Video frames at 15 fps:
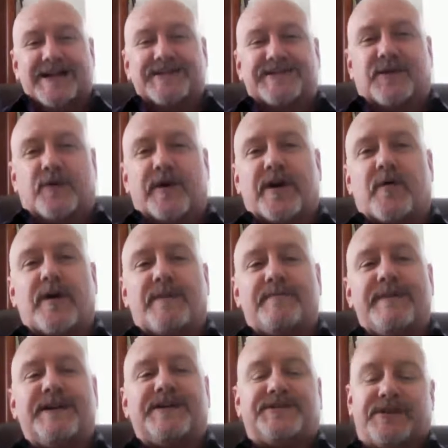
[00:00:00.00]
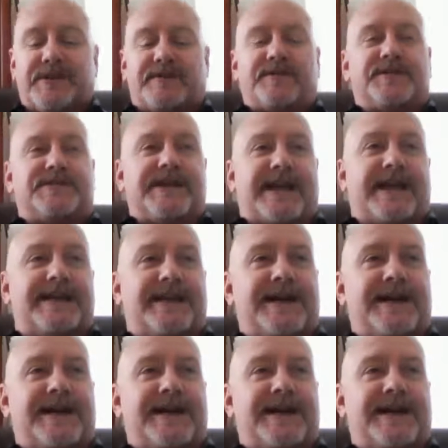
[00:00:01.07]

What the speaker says: So what I want to make sure you understand,